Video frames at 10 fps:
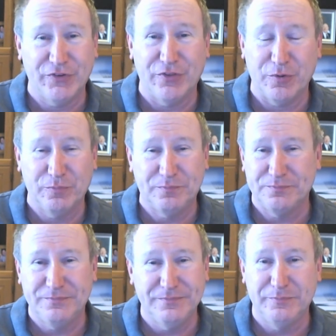in their
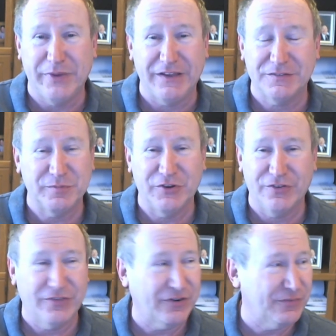basement
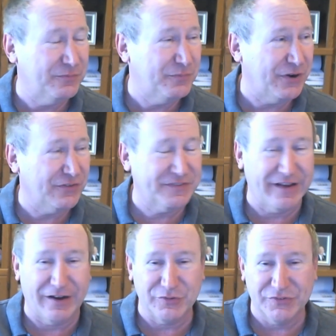of their parents'
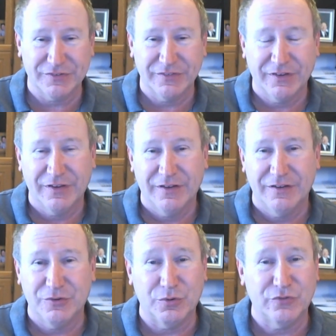house
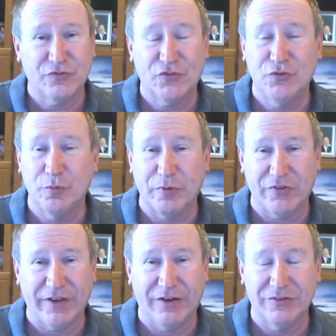who are super
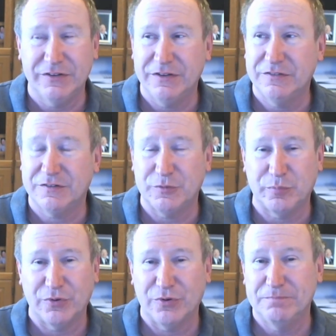talented,
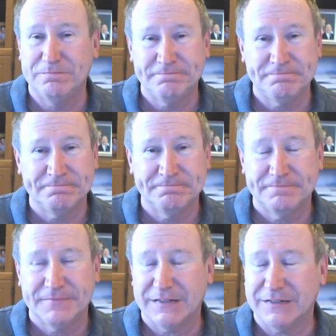super,
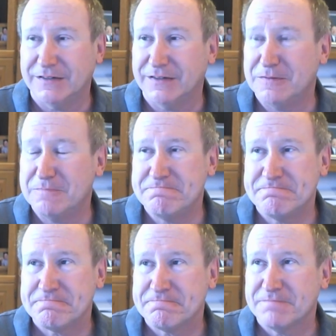
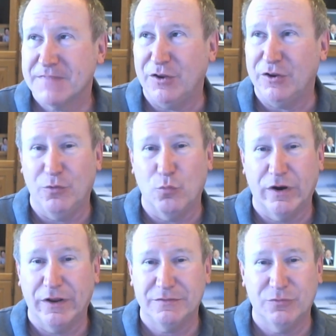and
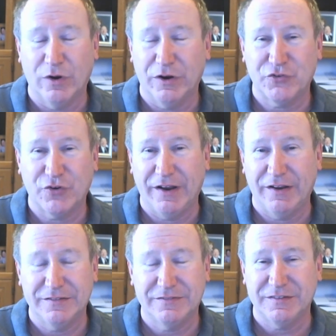want to try
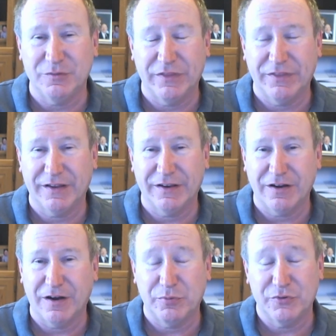to see what they can
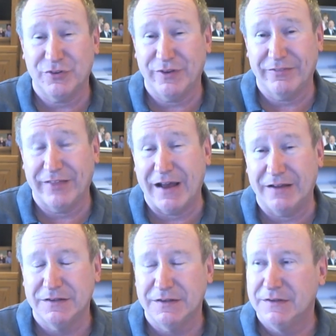accomplish. So you have
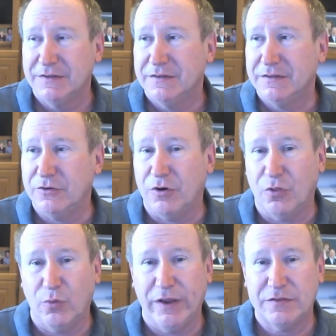that,
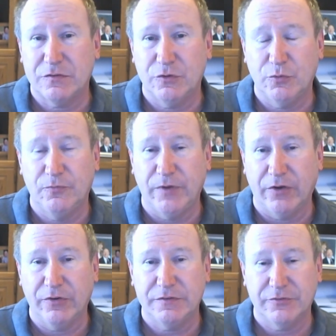all the way to
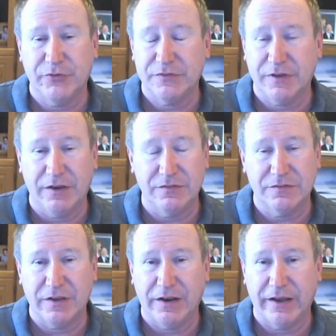very sophisticated
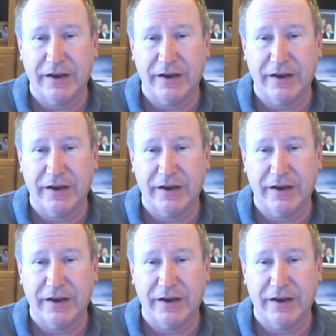state